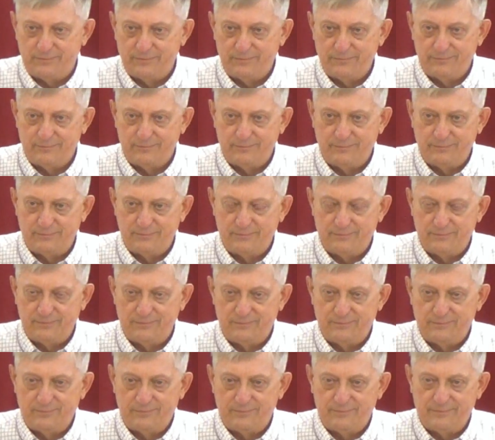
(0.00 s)

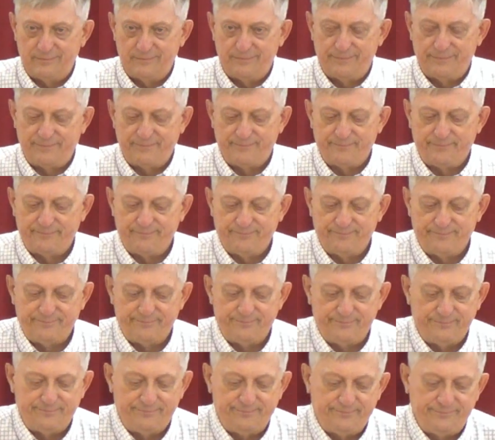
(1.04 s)

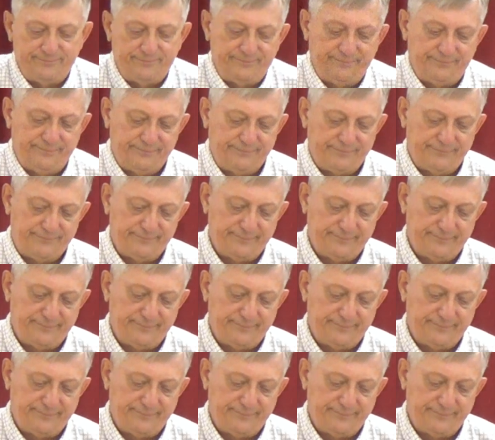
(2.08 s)
[no speech]